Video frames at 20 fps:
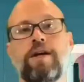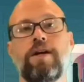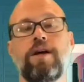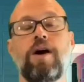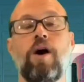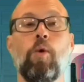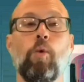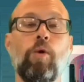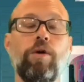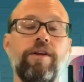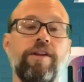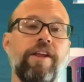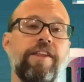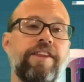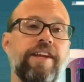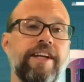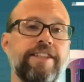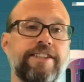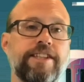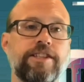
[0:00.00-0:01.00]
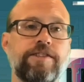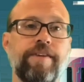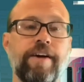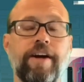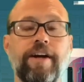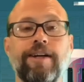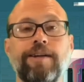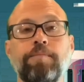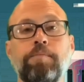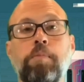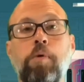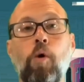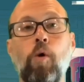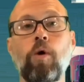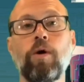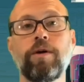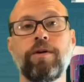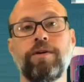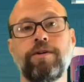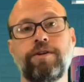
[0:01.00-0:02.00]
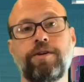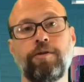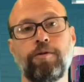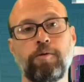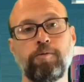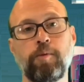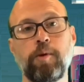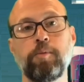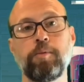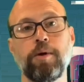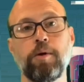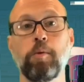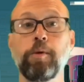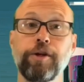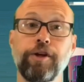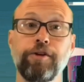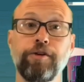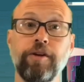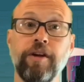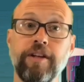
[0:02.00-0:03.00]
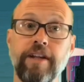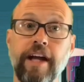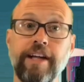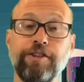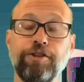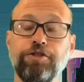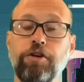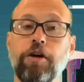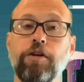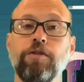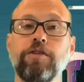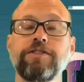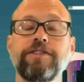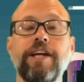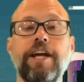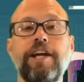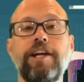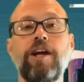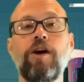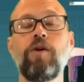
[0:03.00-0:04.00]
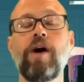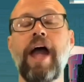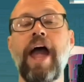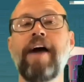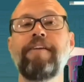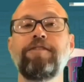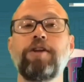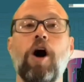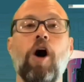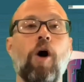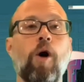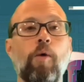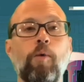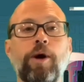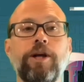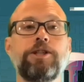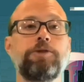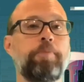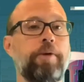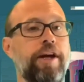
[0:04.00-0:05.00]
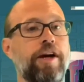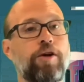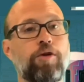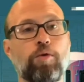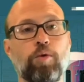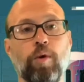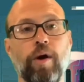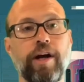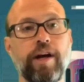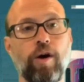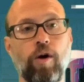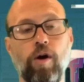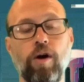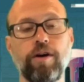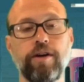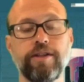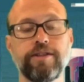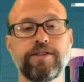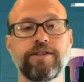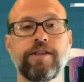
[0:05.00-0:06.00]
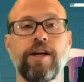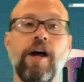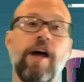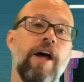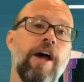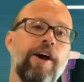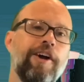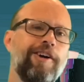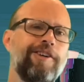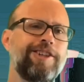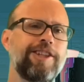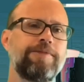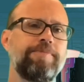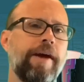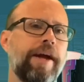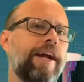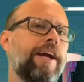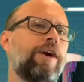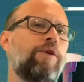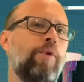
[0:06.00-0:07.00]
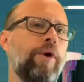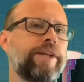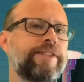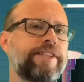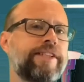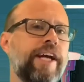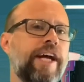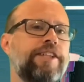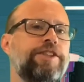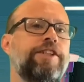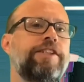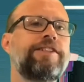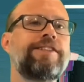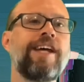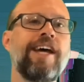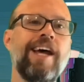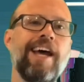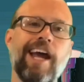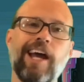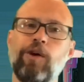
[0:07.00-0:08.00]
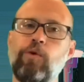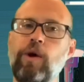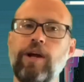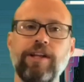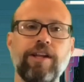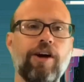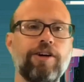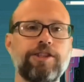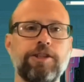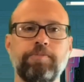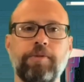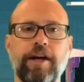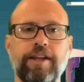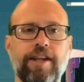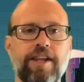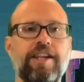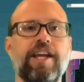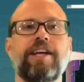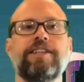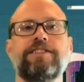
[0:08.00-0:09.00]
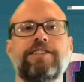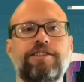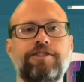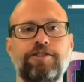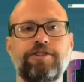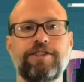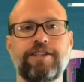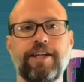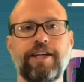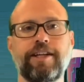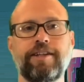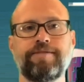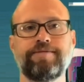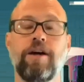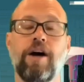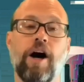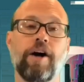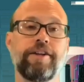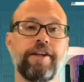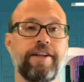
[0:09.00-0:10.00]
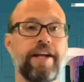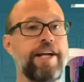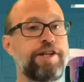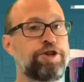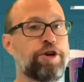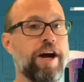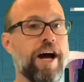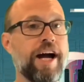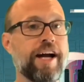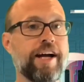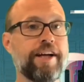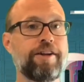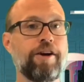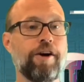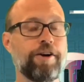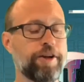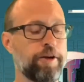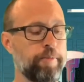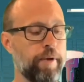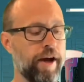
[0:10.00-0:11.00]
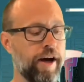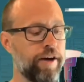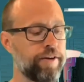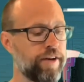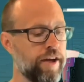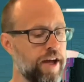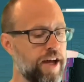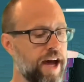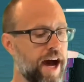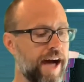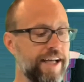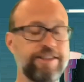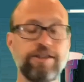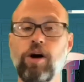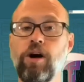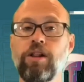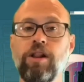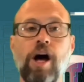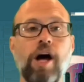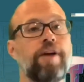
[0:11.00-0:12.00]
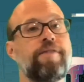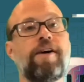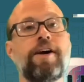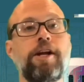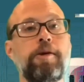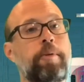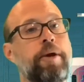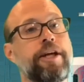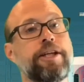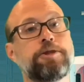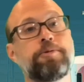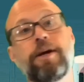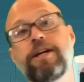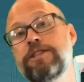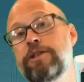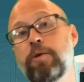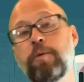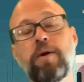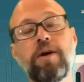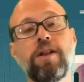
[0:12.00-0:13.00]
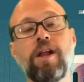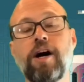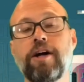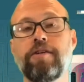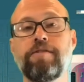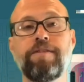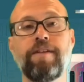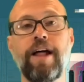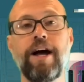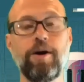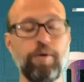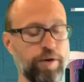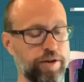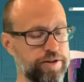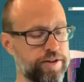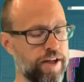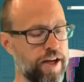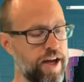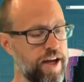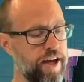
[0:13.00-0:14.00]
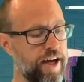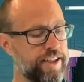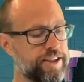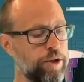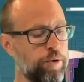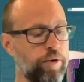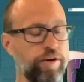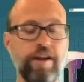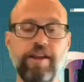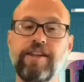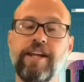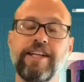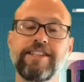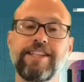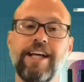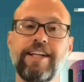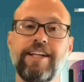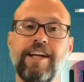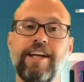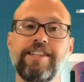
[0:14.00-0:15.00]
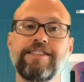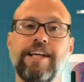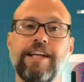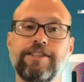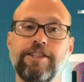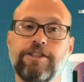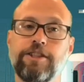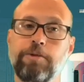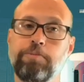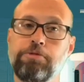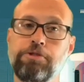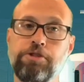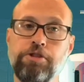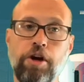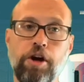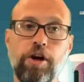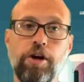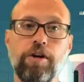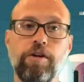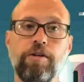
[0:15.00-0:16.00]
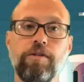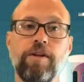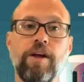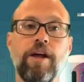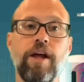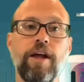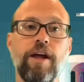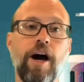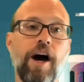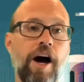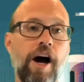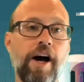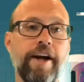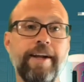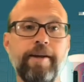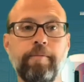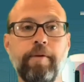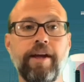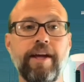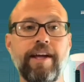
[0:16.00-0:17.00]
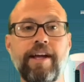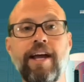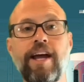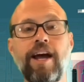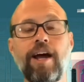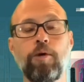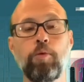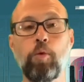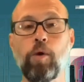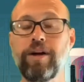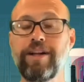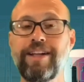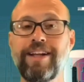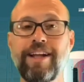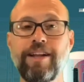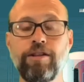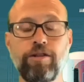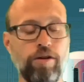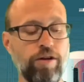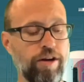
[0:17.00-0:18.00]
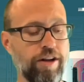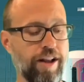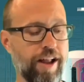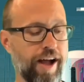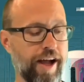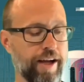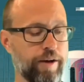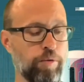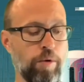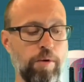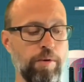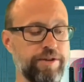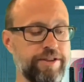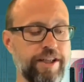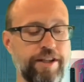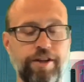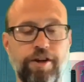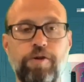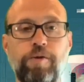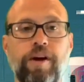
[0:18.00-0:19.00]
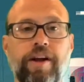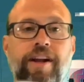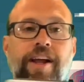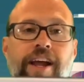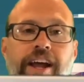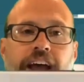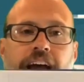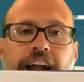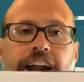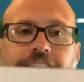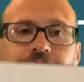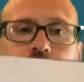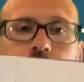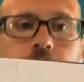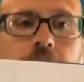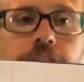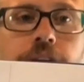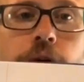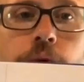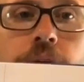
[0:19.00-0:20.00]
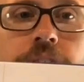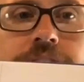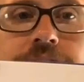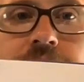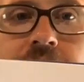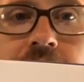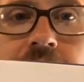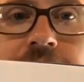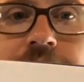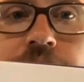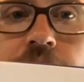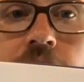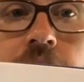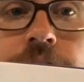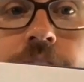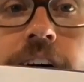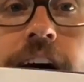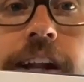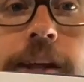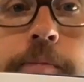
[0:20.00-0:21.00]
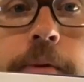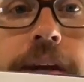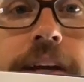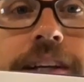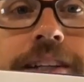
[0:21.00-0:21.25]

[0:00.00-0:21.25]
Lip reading: One of the things that's very important to remember when you're doing a nature journal is that you don't have to always be a great artist. You're just making quick sketches and quick notes about the things that you see. On the nature hike I talked about, I saw a lot of honeybees because there were a lot of flowers. And so one of the things I did is I just observed a honeybee. What did it look like? What was it doing? And I just made a quick sketch of a honeybee.